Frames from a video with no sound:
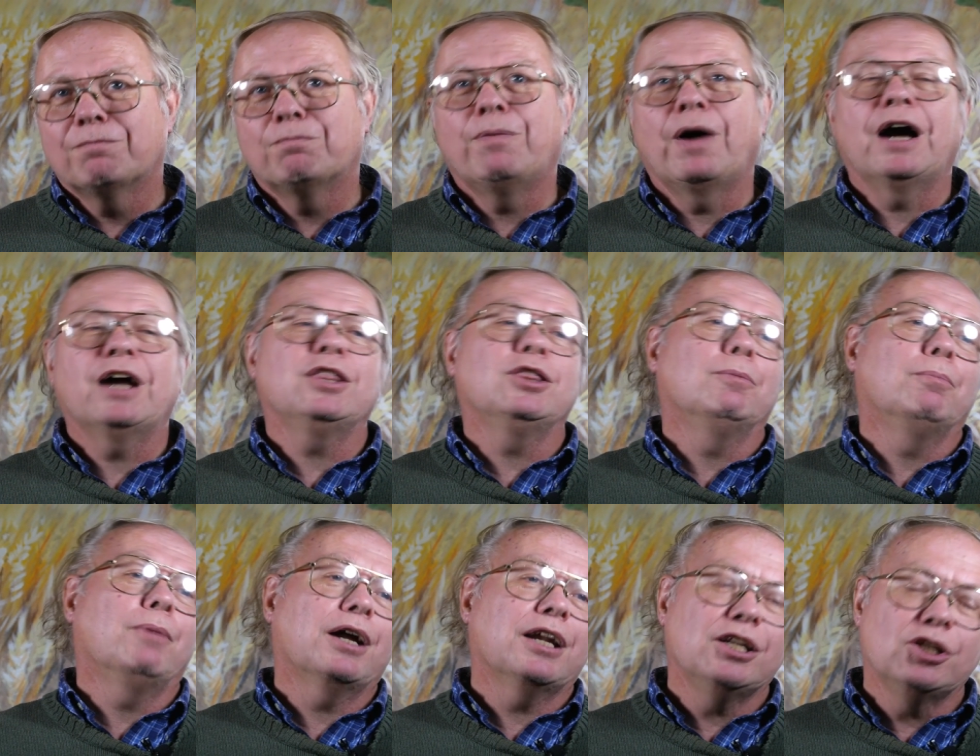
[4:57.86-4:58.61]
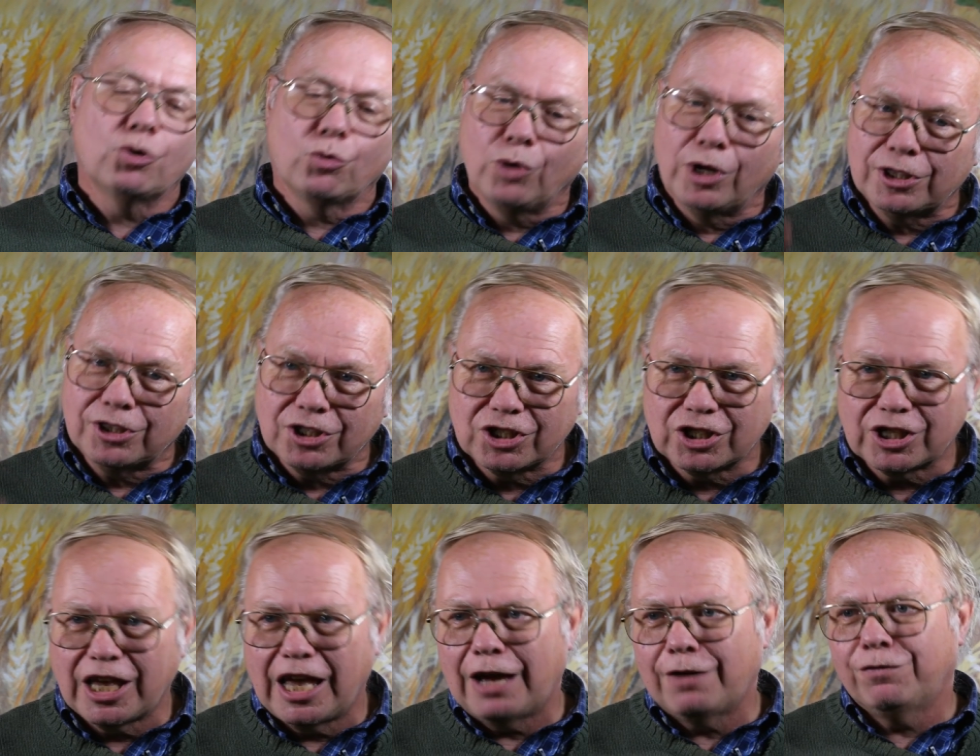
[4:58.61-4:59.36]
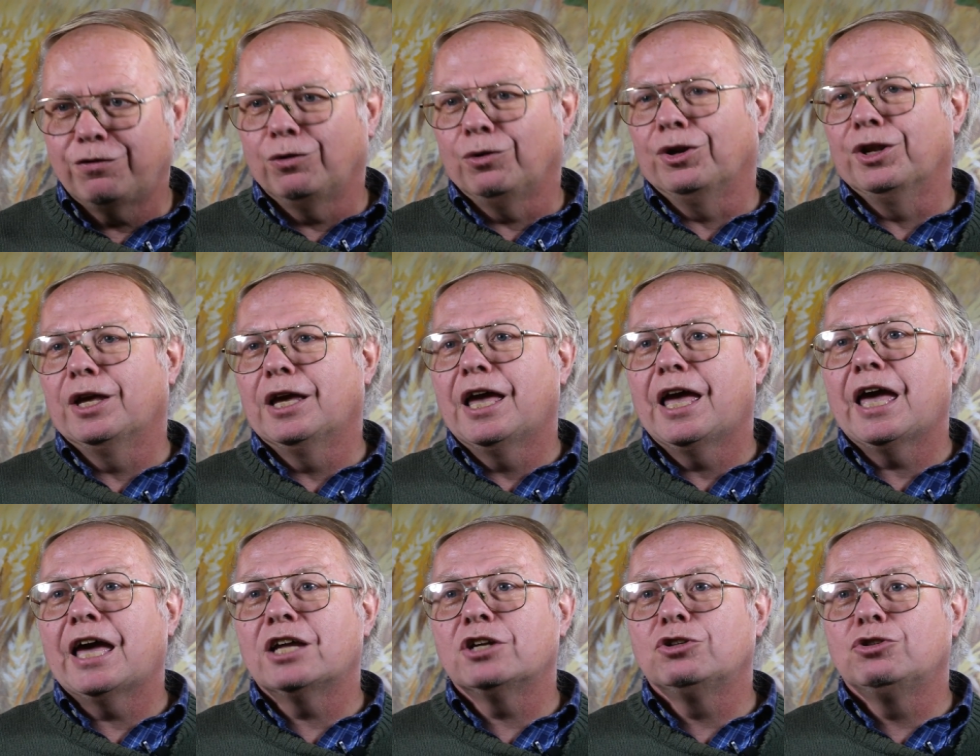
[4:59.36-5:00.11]
find the money to rent the scaffold,
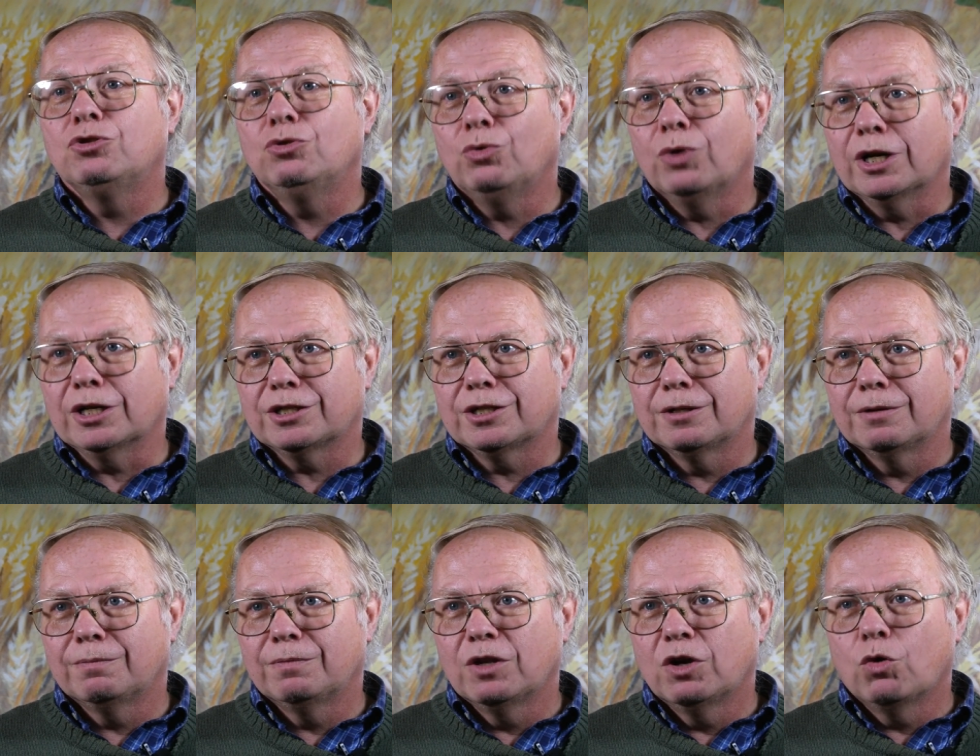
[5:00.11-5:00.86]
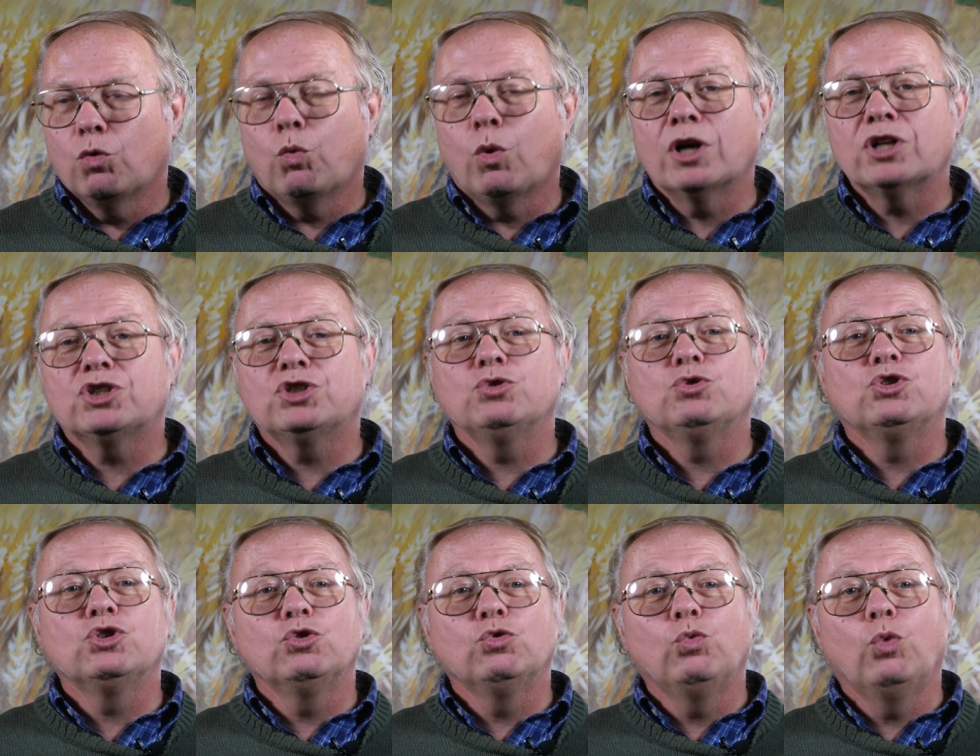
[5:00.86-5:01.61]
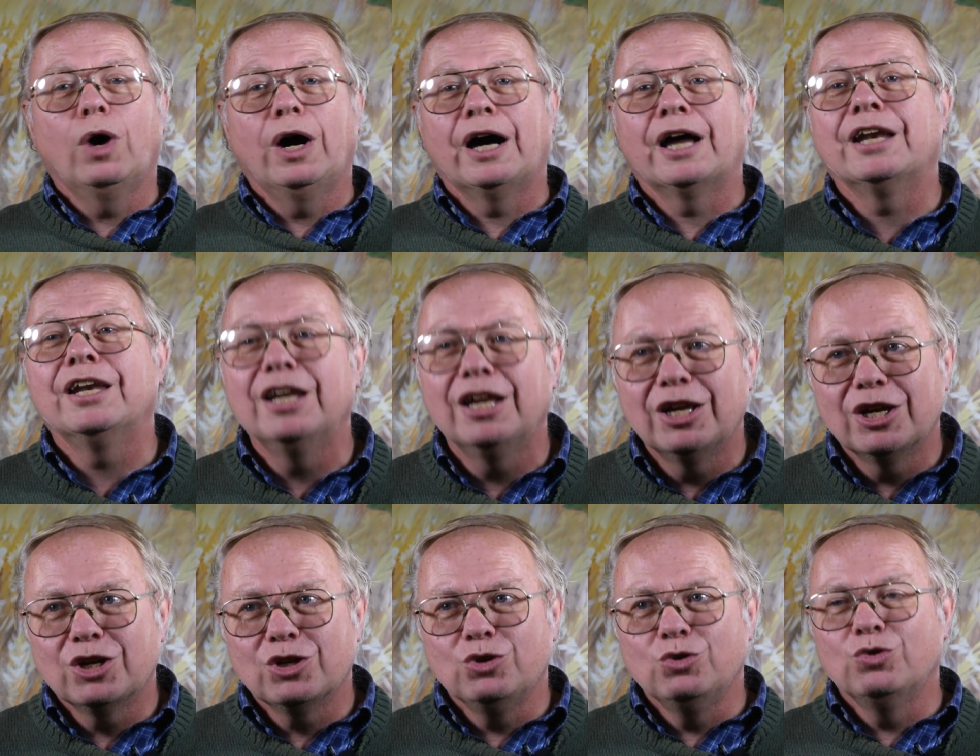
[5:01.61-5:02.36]
and do it. Once you do one,
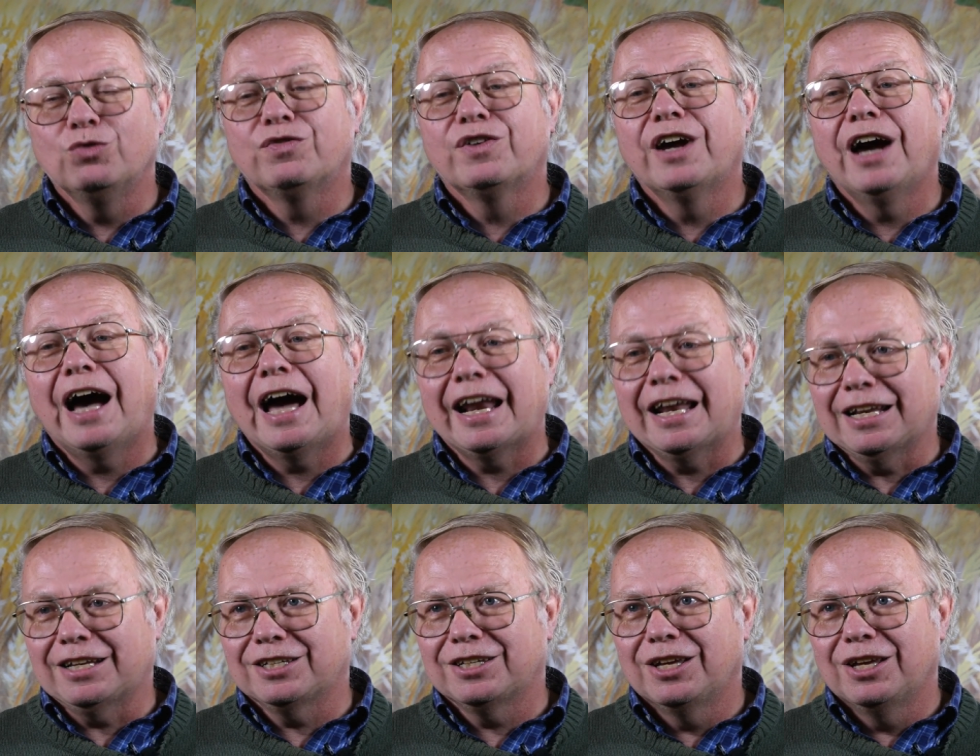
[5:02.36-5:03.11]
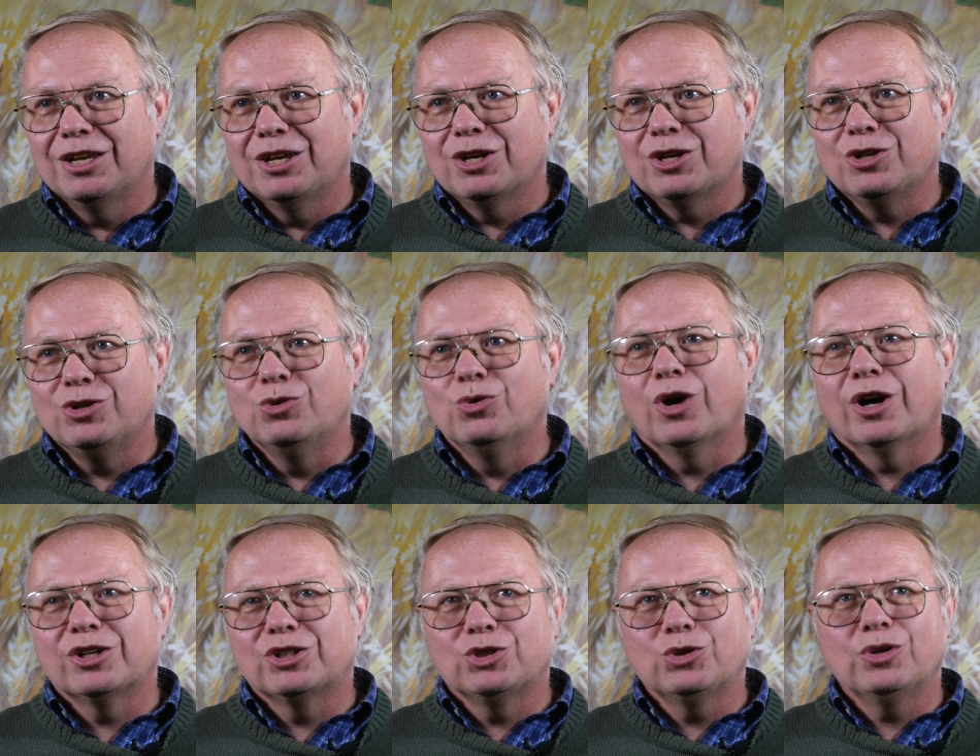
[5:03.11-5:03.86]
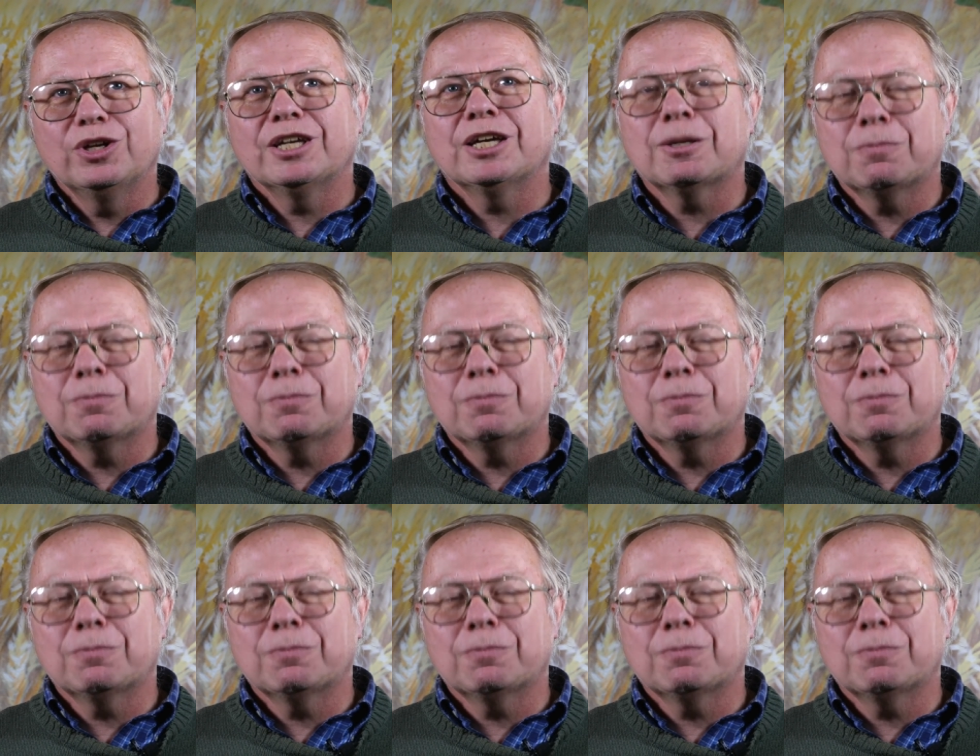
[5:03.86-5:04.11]
you've got it. You are doing